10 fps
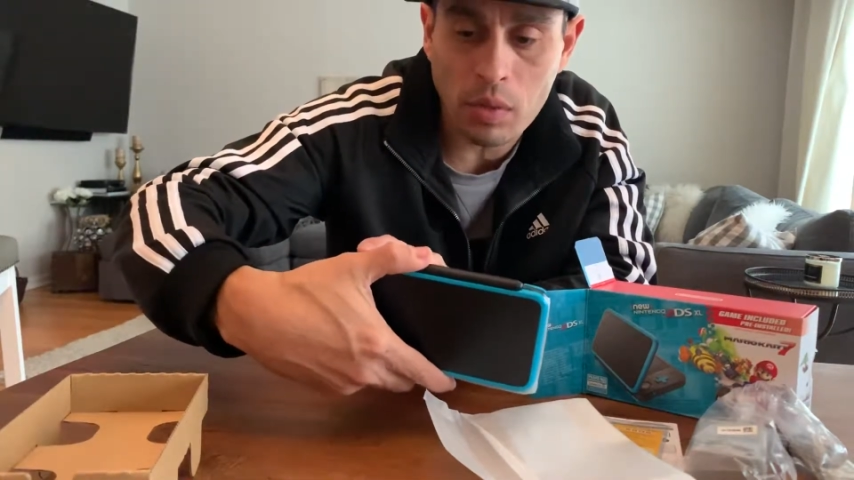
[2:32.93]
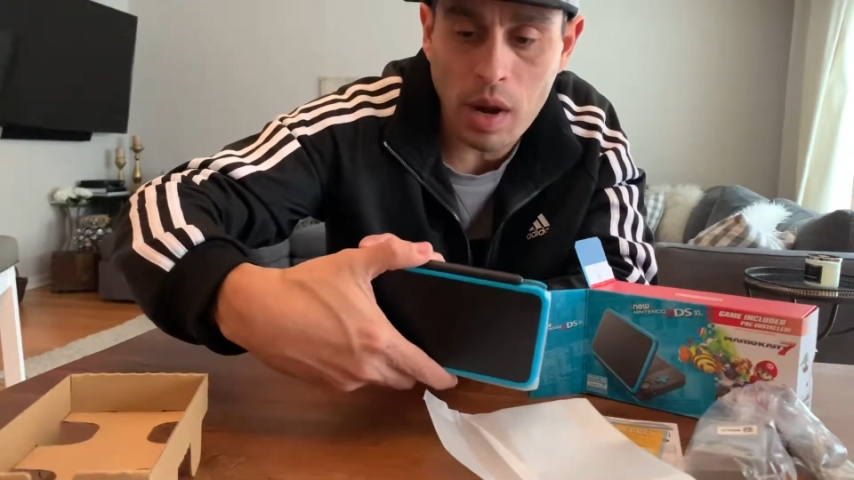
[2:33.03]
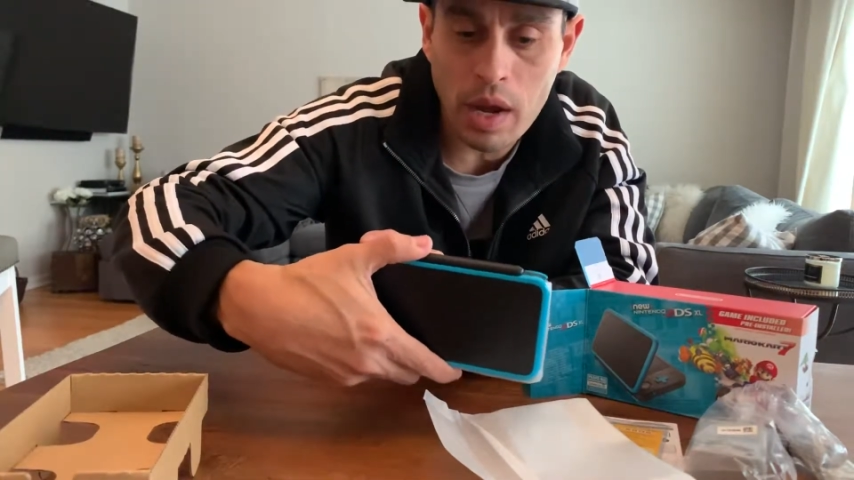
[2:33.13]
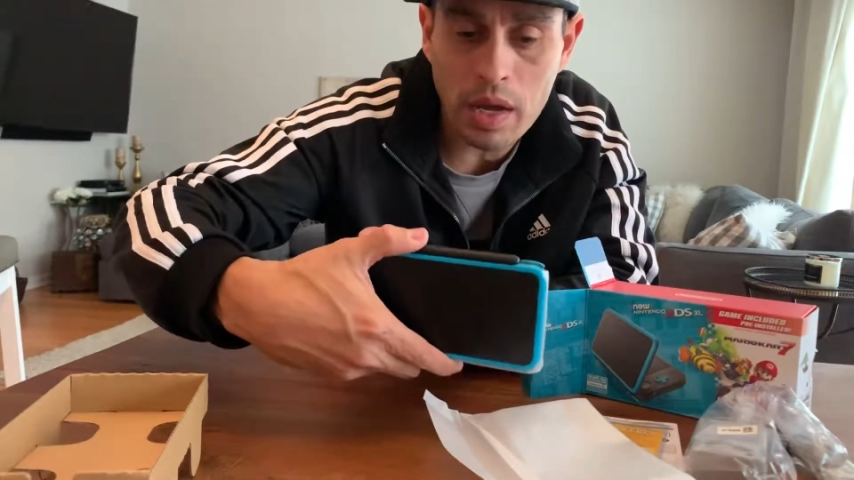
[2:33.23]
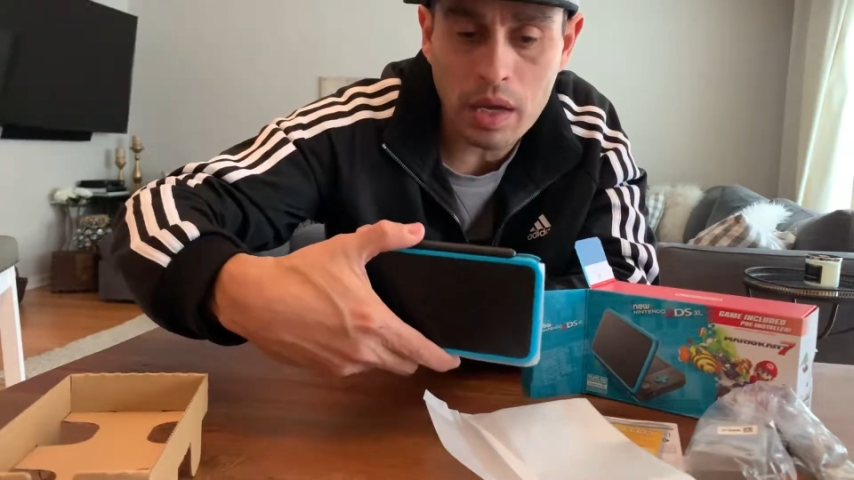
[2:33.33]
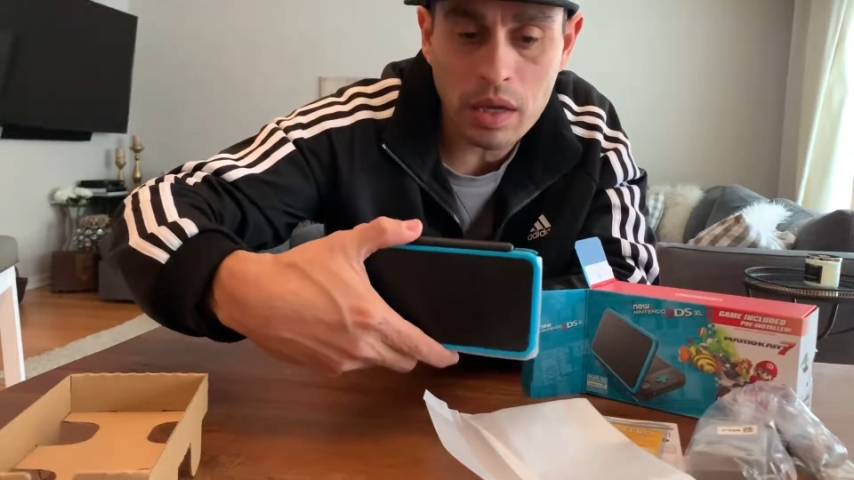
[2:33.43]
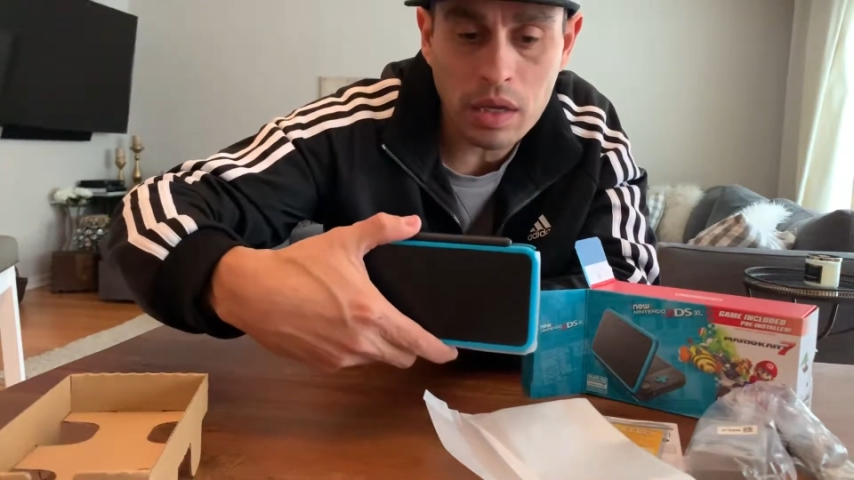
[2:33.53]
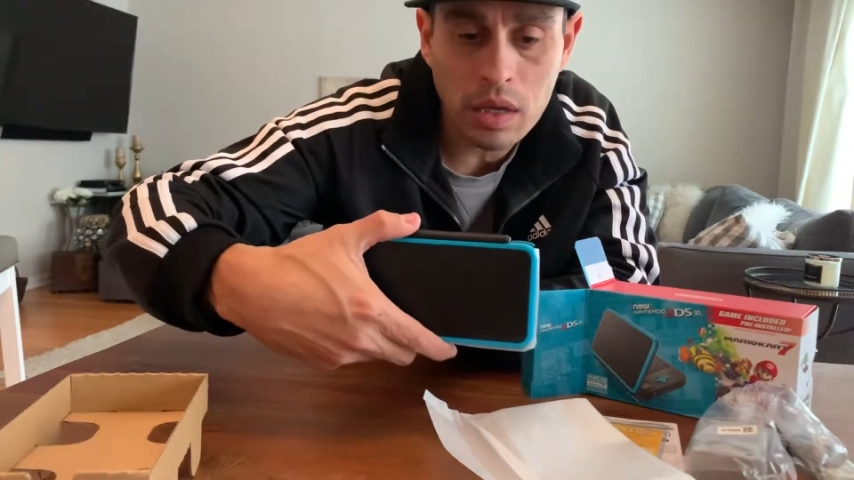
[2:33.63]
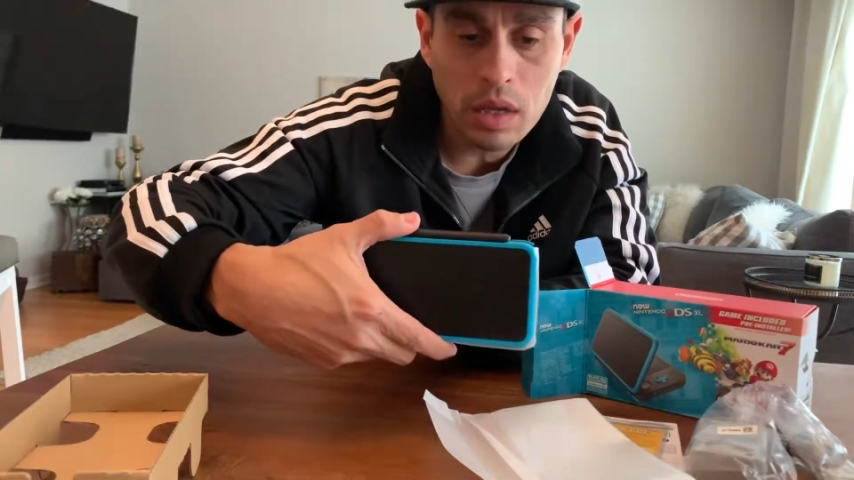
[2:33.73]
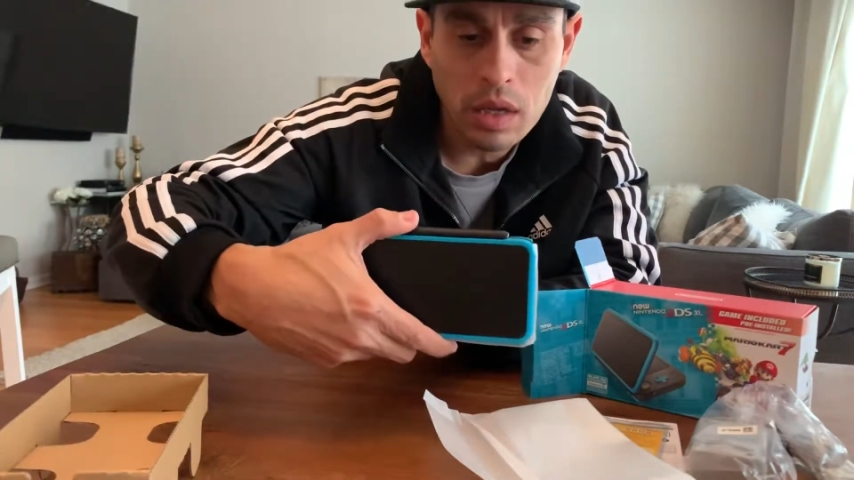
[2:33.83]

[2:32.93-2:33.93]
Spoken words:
right,